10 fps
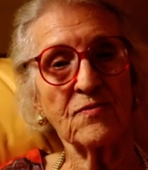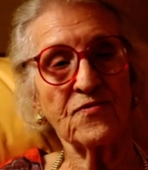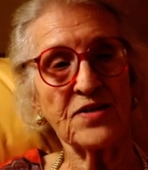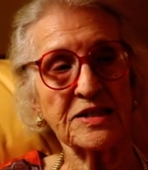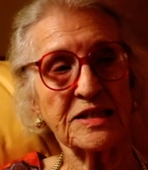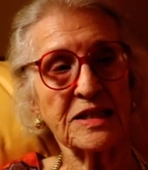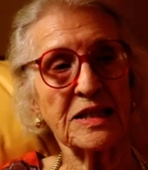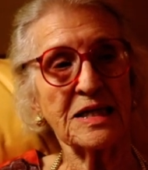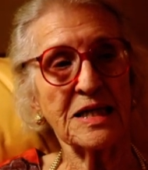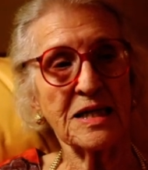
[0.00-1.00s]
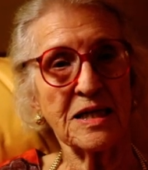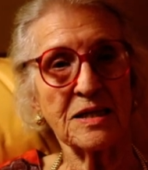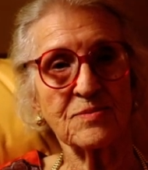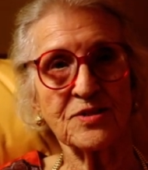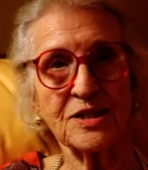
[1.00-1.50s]
physically, I
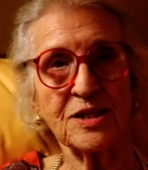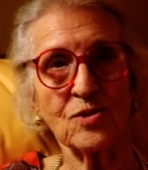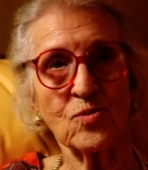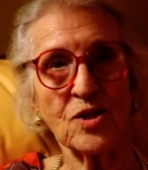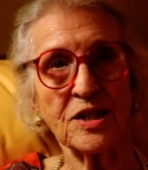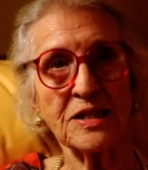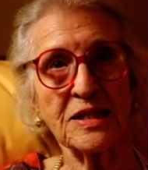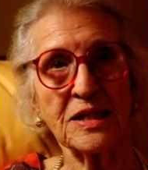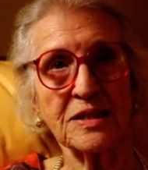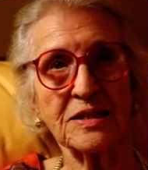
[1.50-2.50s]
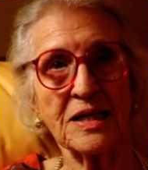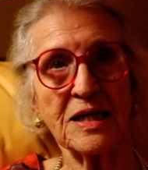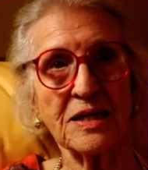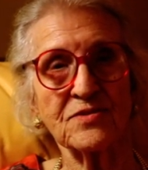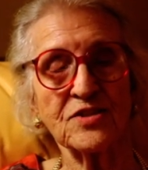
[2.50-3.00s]
am still working.
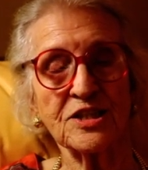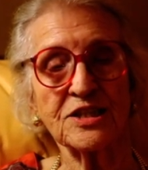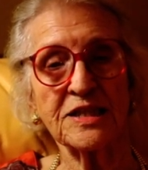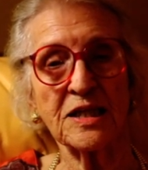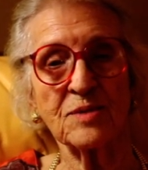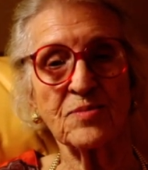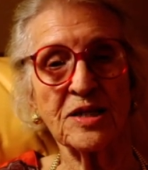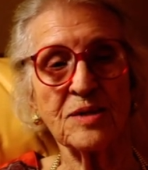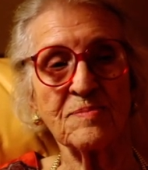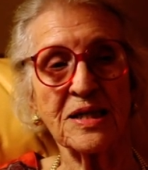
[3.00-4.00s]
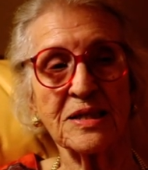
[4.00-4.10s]
I just celebrated my